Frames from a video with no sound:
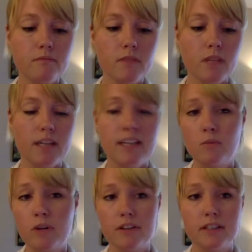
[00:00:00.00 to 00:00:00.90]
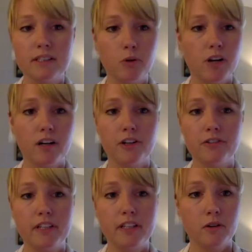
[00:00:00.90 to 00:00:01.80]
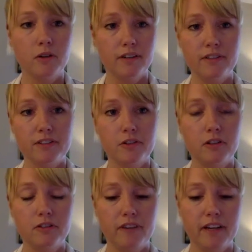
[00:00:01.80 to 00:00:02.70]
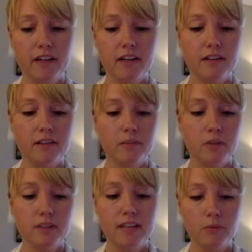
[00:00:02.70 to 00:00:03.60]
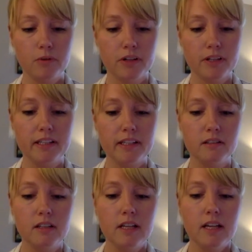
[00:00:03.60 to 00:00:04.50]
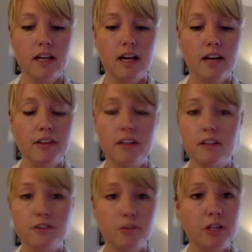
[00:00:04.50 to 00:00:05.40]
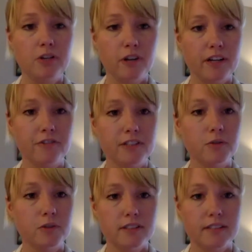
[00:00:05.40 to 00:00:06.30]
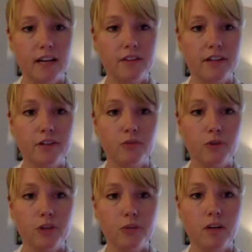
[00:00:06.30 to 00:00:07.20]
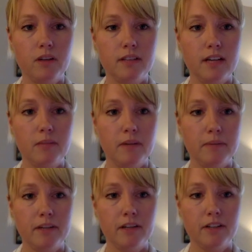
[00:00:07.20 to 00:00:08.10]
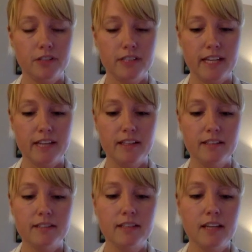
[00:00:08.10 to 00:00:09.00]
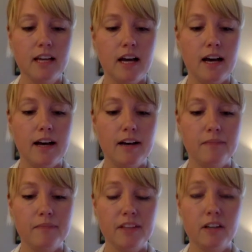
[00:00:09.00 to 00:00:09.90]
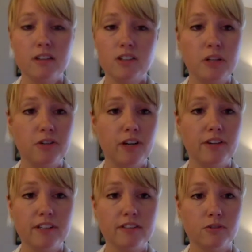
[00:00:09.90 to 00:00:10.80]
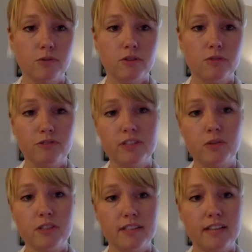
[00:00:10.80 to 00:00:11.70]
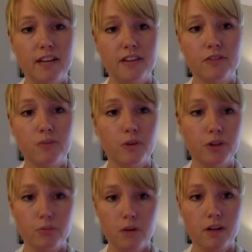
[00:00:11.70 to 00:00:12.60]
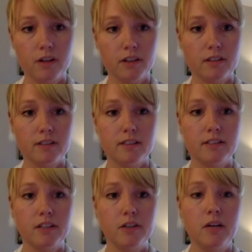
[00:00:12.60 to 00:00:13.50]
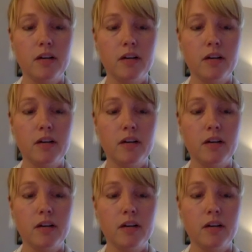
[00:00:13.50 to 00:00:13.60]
Again, whether it's pornography or a physical affair, the books help her heal. There are so many great resources out there for you all to help better understand this. And there are so many great resources out there for your partners. And so